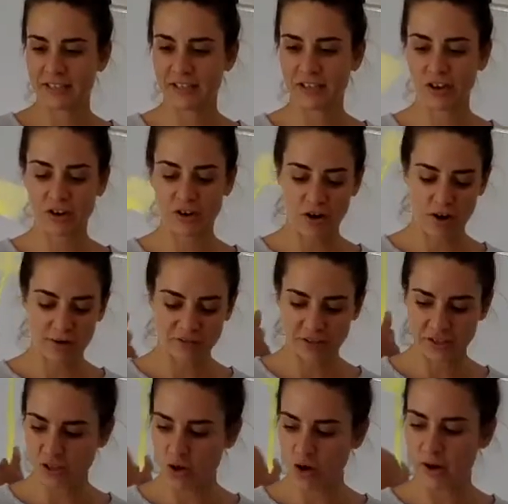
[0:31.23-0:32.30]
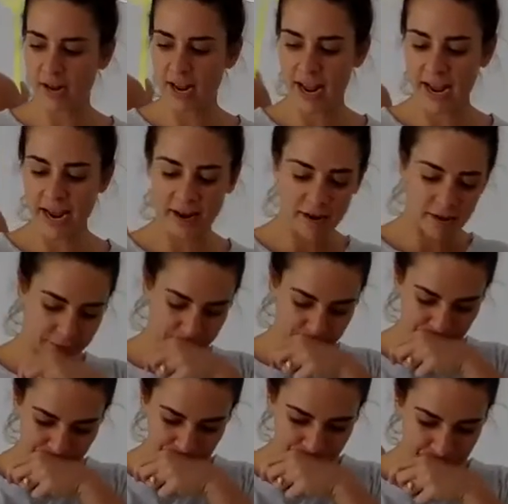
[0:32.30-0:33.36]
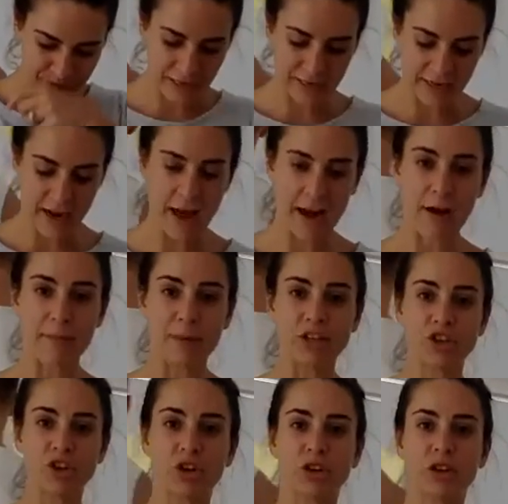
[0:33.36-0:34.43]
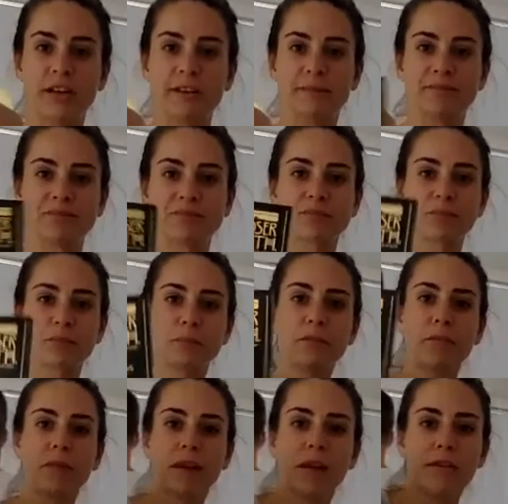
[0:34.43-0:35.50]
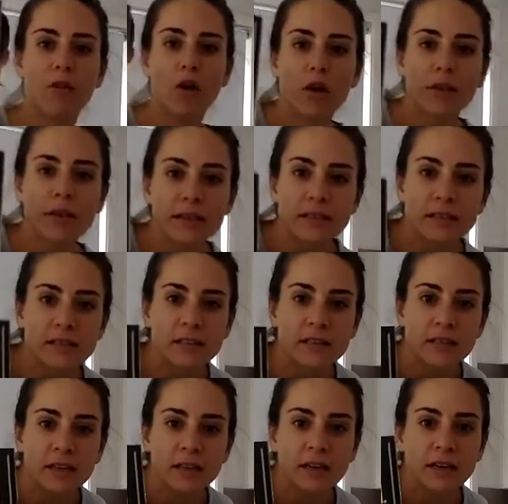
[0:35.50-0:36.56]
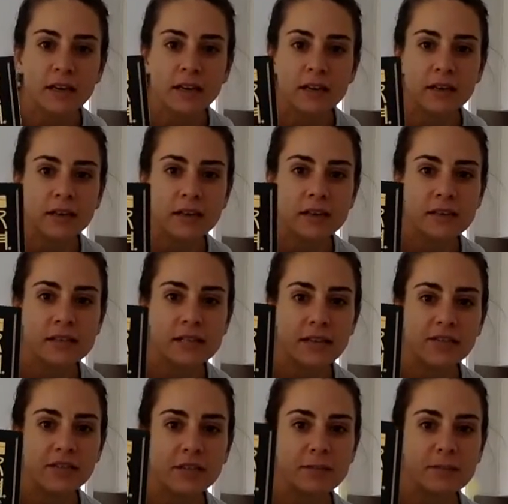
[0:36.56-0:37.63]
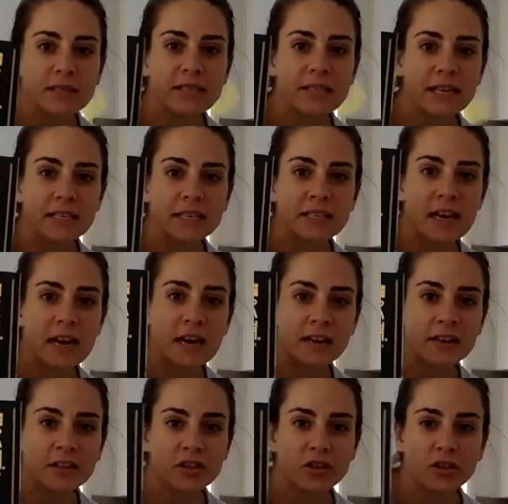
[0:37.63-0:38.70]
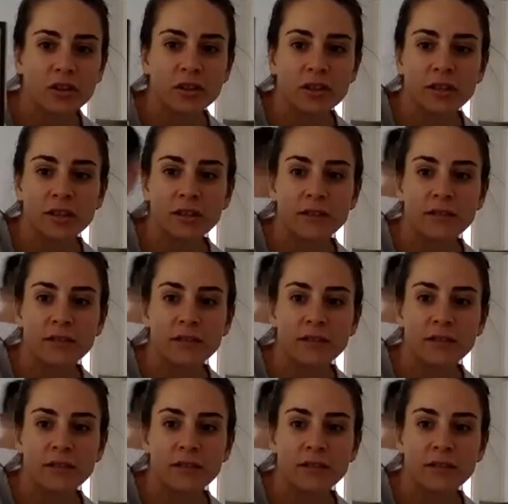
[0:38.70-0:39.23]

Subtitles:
So I've just gone ahead and cut up my chocolate. I've got this 70% dark chocolate.